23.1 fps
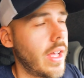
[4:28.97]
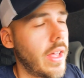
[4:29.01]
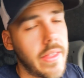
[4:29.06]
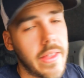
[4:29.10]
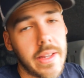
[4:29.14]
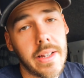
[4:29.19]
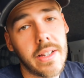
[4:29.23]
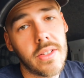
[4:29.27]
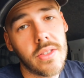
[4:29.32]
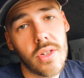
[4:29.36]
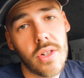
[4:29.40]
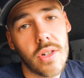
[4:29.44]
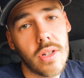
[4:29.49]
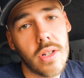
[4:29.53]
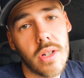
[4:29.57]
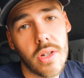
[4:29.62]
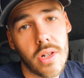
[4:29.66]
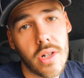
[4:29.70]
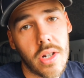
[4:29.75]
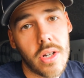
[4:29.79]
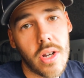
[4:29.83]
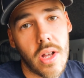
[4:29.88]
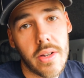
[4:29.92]
I think it's going to
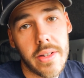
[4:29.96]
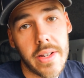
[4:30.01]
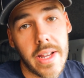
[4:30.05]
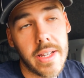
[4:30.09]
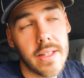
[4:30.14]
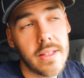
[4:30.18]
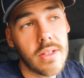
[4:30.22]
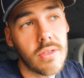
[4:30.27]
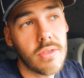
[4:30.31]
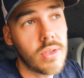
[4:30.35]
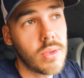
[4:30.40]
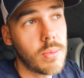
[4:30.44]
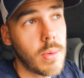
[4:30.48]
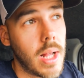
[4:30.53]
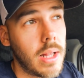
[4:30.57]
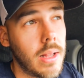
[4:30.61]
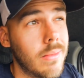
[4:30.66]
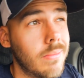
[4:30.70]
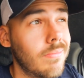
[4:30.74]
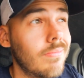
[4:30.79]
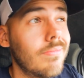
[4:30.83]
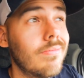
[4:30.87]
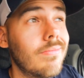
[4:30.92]
look a lot nicer as
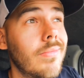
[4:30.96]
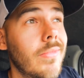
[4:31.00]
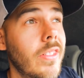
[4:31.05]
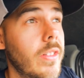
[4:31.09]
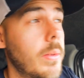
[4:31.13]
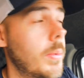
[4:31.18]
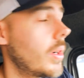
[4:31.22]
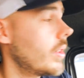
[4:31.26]
well if I'm